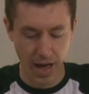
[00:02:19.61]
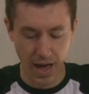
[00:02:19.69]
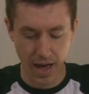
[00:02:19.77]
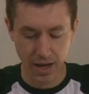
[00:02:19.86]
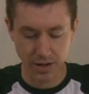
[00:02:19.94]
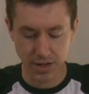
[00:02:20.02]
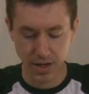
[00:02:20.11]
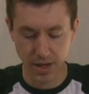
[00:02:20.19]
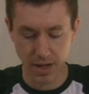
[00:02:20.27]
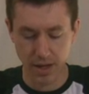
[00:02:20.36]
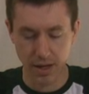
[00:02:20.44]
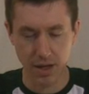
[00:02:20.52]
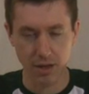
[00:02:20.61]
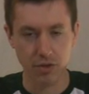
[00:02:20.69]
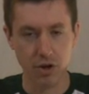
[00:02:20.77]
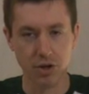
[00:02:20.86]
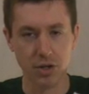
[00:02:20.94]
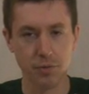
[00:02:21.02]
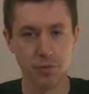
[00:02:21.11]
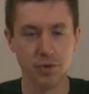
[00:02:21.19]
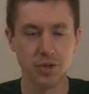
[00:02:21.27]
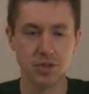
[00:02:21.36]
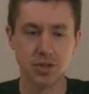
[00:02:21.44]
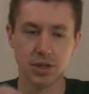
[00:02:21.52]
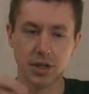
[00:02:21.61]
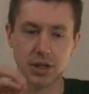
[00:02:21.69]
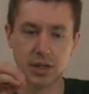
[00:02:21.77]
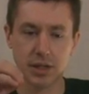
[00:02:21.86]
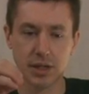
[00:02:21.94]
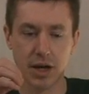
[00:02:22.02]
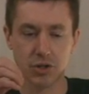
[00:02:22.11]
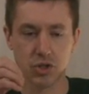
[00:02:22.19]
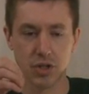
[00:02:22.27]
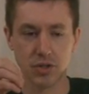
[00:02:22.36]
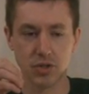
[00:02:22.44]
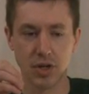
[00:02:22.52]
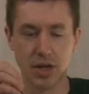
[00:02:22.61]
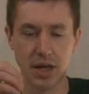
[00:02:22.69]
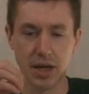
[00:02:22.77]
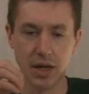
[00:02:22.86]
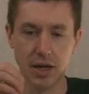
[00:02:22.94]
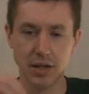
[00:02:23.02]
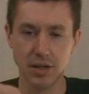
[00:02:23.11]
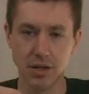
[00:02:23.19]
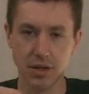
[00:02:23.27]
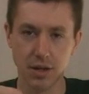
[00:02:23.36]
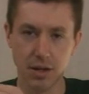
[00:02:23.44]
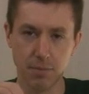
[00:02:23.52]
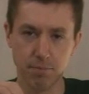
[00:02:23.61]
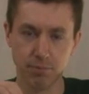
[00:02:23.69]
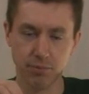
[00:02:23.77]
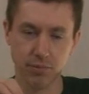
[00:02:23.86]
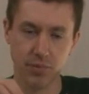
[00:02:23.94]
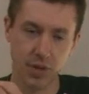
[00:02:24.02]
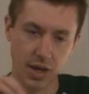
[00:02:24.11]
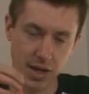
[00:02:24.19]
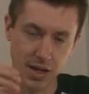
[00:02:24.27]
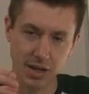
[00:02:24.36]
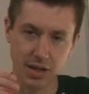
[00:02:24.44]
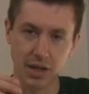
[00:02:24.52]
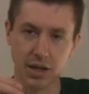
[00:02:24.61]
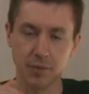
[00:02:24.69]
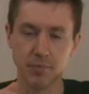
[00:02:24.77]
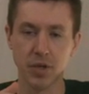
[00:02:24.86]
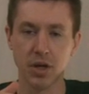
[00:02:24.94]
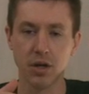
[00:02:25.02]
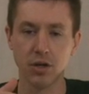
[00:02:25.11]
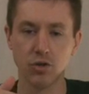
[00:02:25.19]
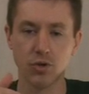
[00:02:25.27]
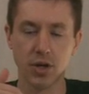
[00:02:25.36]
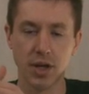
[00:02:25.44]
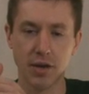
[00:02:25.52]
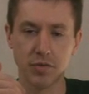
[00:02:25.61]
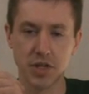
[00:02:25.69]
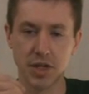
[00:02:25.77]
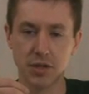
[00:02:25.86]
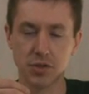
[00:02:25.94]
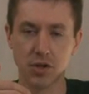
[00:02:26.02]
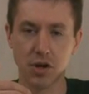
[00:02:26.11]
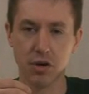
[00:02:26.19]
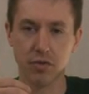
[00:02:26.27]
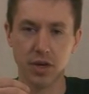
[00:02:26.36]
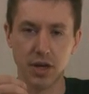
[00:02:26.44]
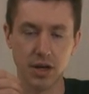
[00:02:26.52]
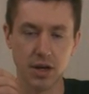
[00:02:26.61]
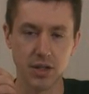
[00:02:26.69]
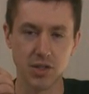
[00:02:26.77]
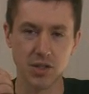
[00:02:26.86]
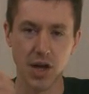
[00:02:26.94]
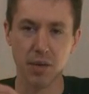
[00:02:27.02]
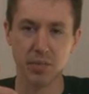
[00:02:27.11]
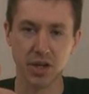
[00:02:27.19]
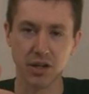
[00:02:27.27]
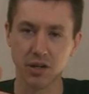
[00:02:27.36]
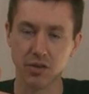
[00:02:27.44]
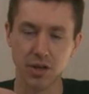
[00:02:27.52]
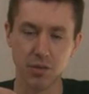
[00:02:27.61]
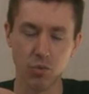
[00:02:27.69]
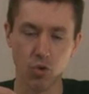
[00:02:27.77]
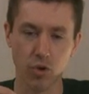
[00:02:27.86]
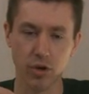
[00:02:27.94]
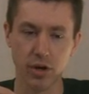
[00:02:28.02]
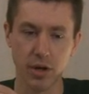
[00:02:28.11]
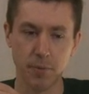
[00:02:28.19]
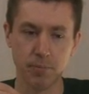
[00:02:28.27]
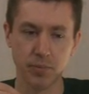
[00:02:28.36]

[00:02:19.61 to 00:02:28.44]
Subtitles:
And there are different, how should I say, in India, you can have teas that are the Asamaka, the more